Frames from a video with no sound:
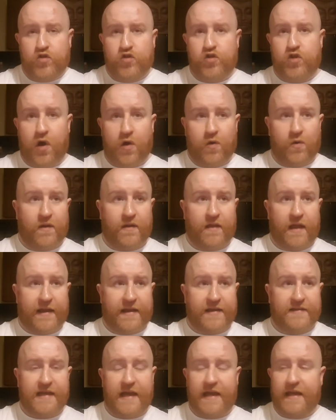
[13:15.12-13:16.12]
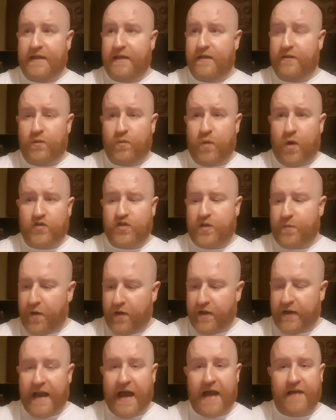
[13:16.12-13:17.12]
So, like I say, what's the
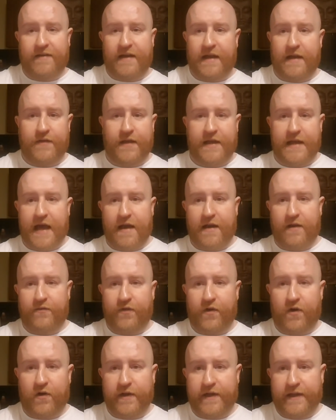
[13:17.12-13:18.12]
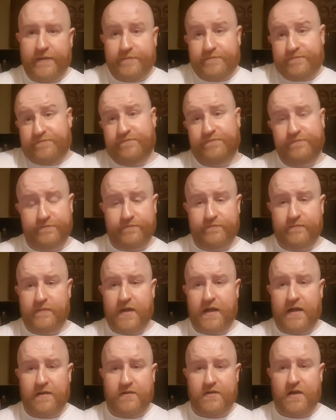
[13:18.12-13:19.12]
point in having it if you can't afford it?
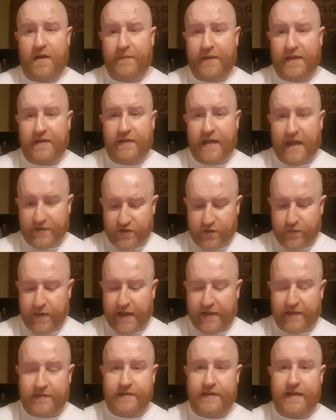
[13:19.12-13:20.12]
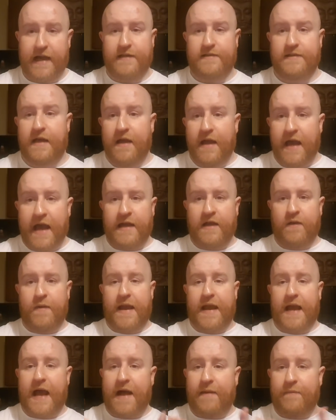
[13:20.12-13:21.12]
Do you know what I mean? That's the reality, guys.
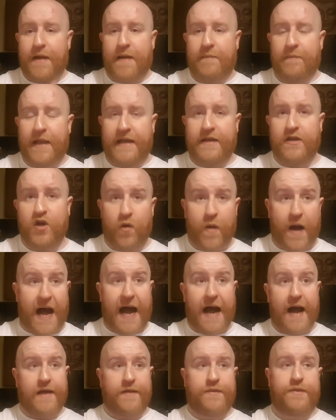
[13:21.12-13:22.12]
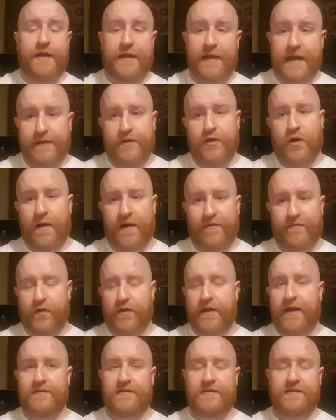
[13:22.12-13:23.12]
Anyway, I'm letting you know what I think. I don't have
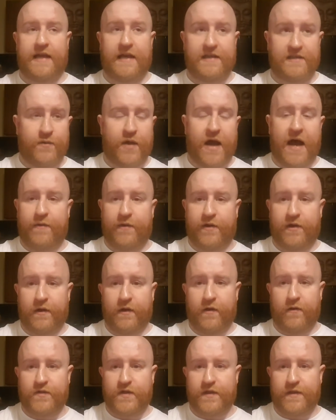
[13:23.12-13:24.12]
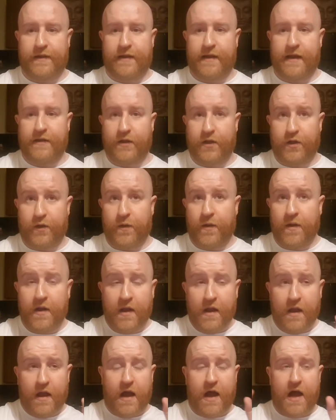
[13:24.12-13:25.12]
all the answers, guys. I'm not arrogant enough to think I do.
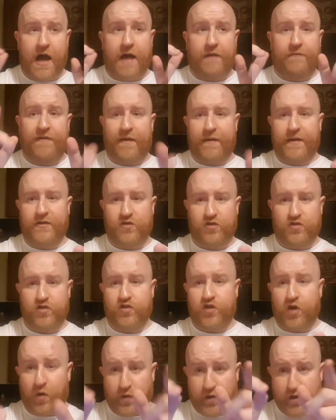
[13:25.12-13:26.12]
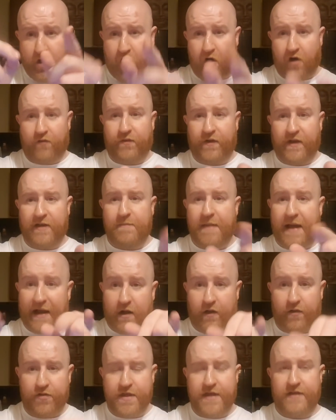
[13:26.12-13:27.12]
I'm very interested to know your
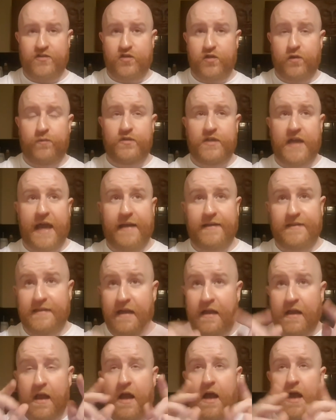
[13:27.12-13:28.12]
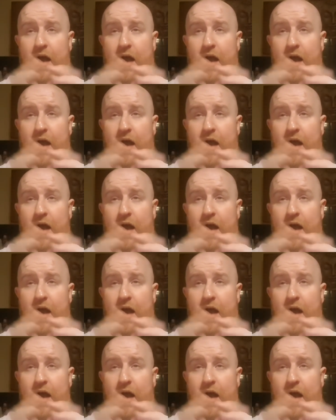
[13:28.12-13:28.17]
feedback on this subject.